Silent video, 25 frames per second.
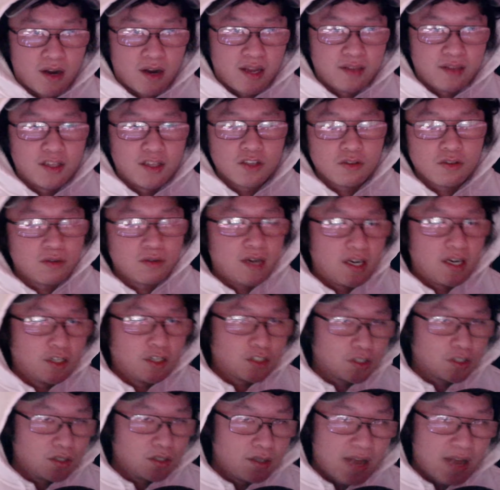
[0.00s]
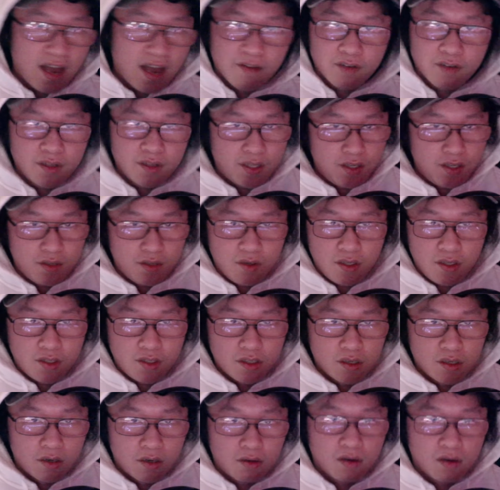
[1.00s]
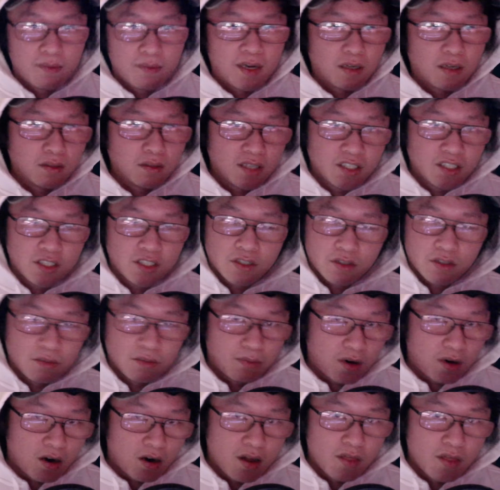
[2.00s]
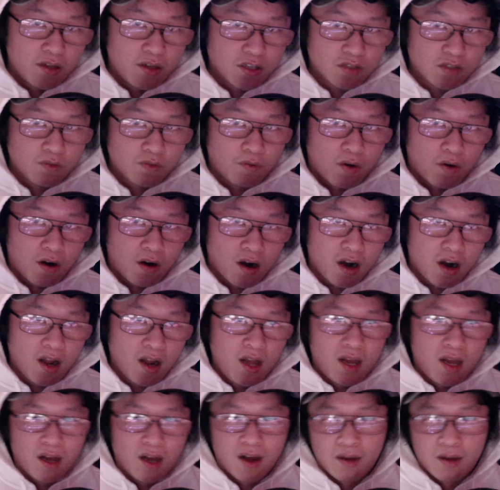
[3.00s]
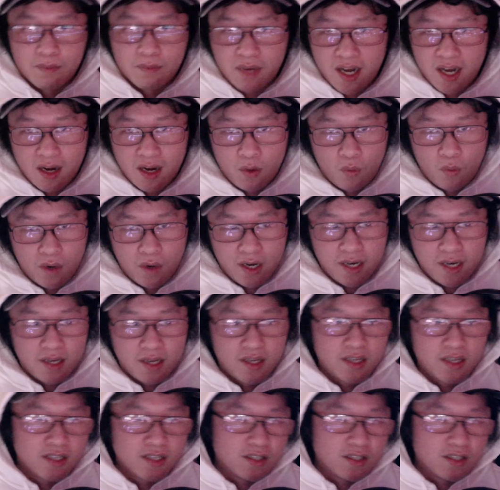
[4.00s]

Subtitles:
And this will kind of show you everything you need to know about Legends of the Mara thus far, kind of what it is.